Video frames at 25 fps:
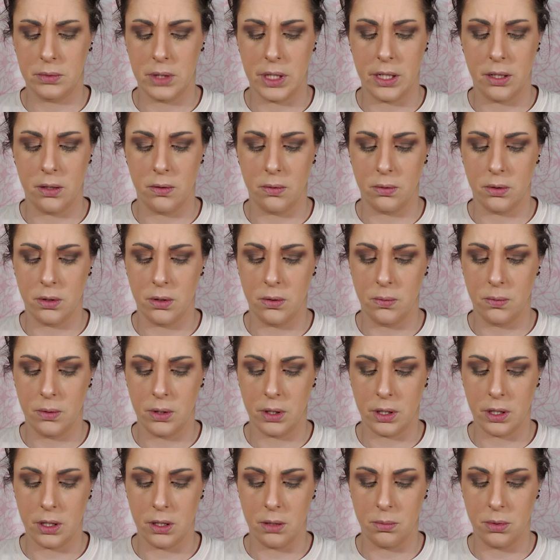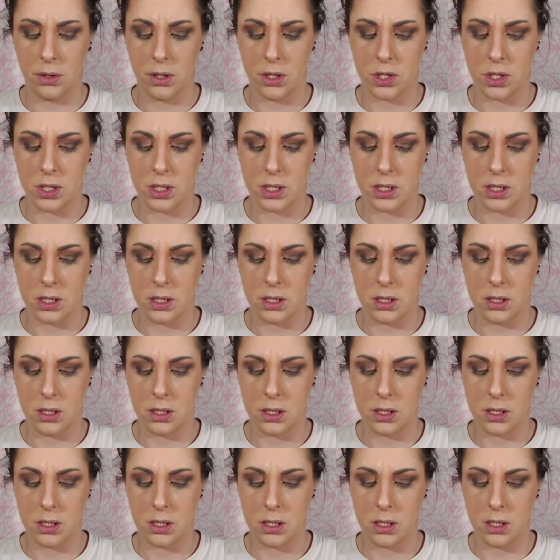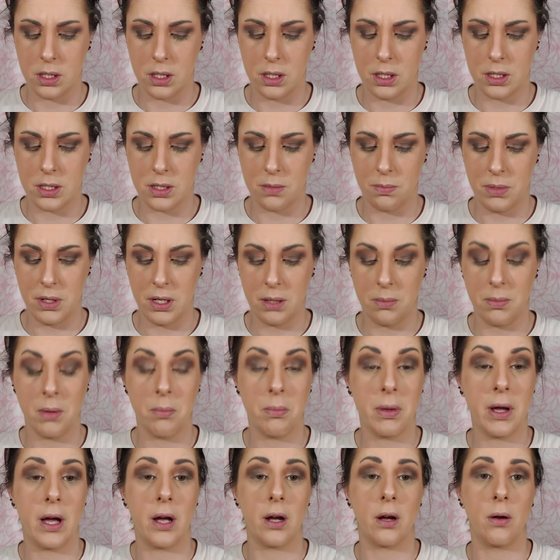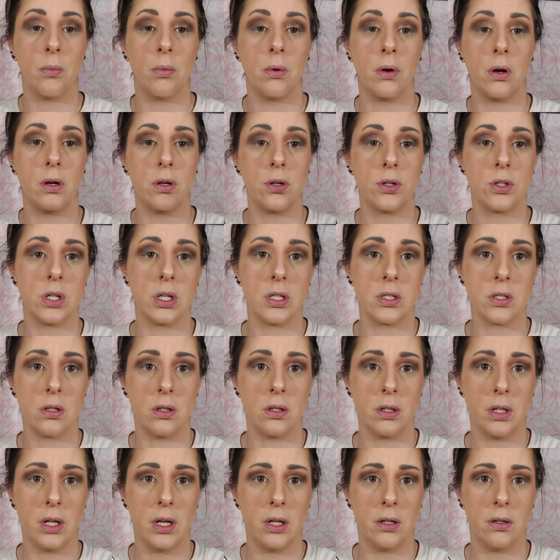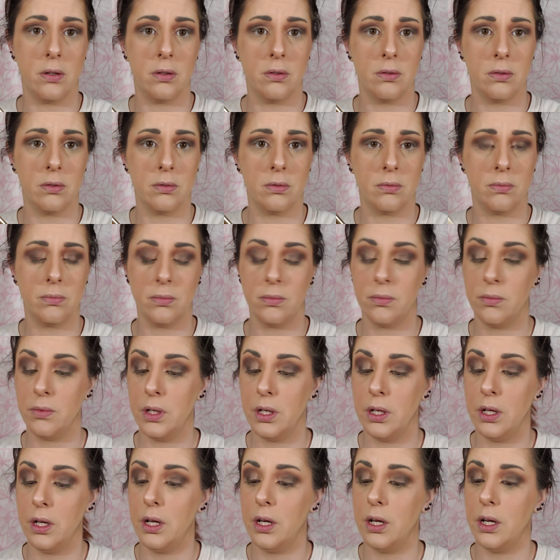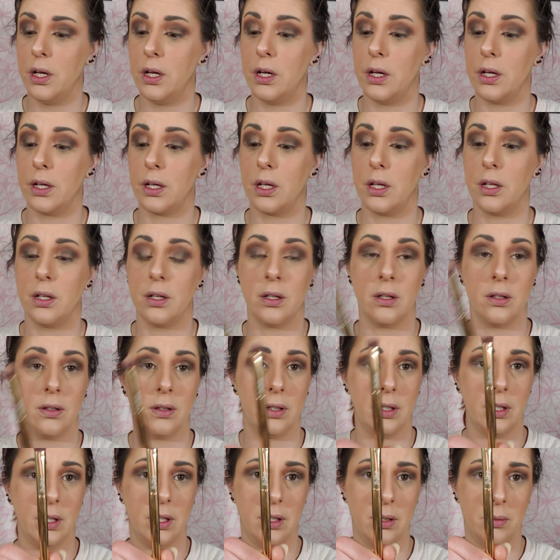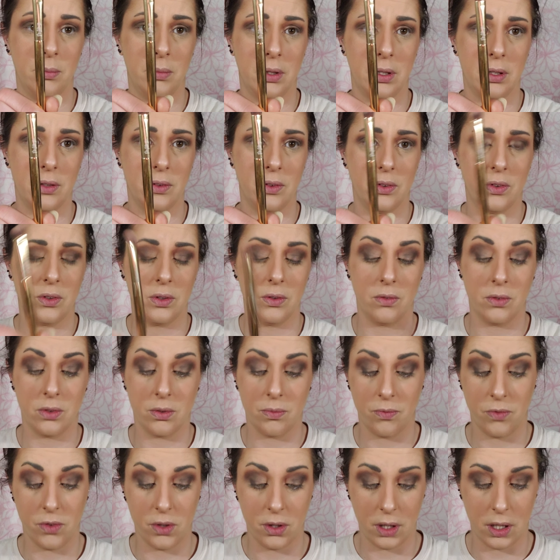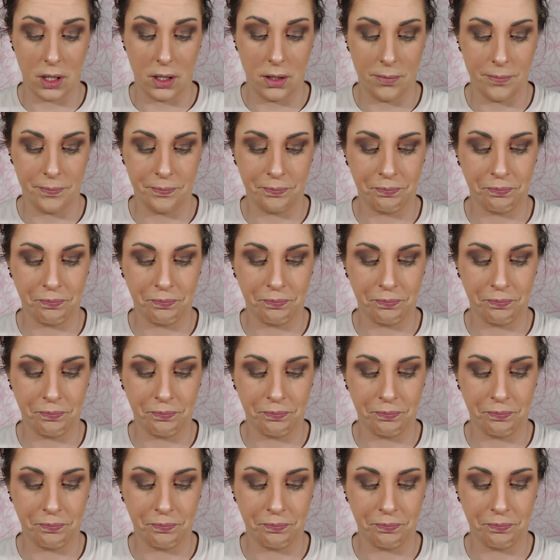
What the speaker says: I don't know what kind of brush this is. It's a pigment packer brush. That's all I know. I can't tell the name because it's in some funky.